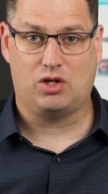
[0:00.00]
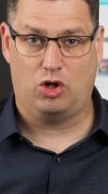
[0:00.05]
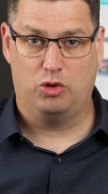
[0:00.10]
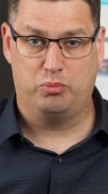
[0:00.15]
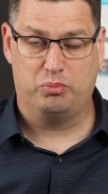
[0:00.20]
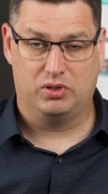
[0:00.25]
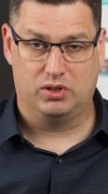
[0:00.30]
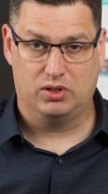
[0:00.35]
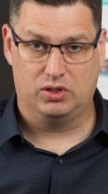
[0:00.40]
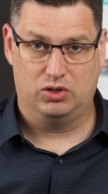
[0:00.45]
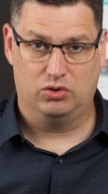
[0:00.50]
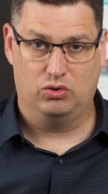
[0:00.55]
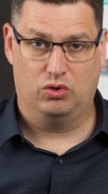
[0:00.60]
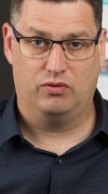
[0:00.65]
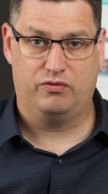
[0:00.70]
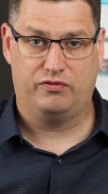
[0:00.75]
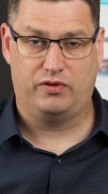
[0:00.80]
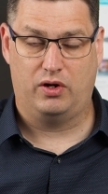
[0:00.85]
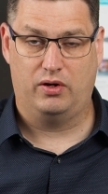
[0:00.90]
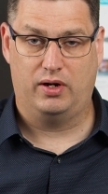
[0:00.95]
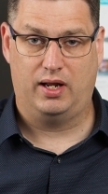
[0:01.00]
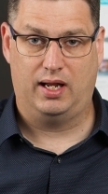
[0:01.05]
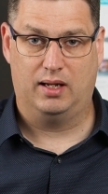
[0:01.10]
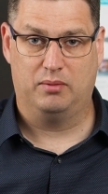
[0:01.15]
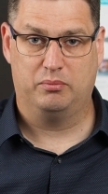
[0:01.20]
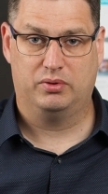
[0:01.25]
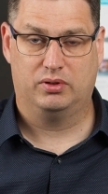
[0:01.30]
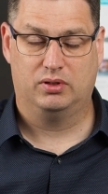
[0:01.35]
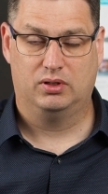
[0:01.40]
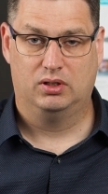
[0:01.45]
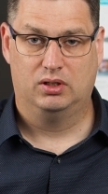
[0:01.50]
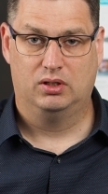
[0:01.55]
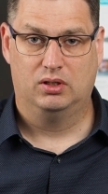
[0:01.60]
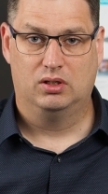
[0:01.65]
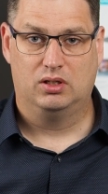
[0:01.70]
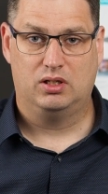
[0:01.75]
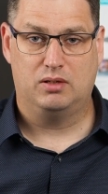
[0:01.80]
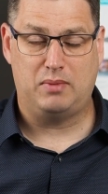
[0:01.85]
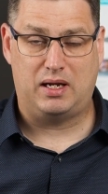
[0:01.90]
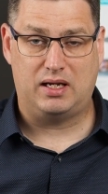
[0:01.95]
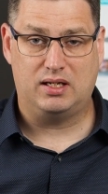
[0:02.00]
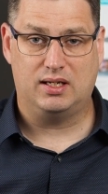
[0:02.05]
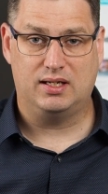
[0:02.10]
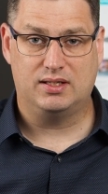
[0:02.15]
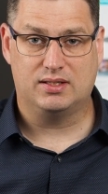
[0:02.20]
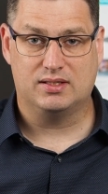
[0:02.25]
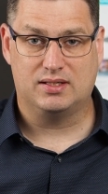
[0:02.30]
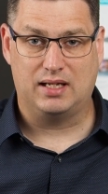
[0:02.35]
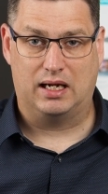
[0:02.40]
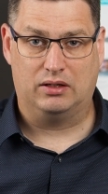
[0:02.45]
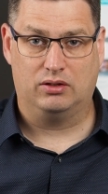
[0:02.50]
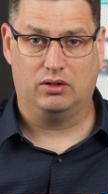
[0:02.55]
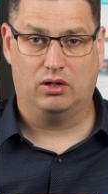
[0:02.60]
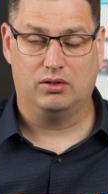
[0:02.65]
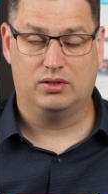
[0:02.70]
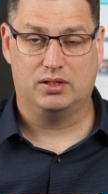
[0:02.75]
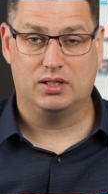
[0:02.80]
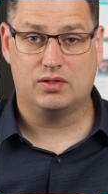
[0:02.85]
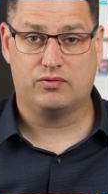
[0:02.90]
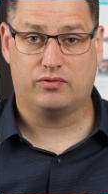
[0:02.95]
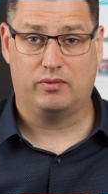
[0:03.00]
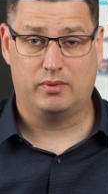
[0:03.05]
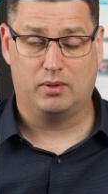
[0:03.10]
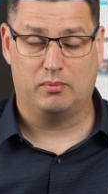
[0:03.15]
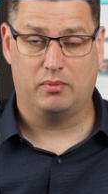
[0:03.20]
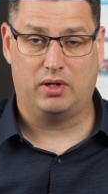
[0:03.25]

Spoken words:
open the Your Phone app. You may need to download this from the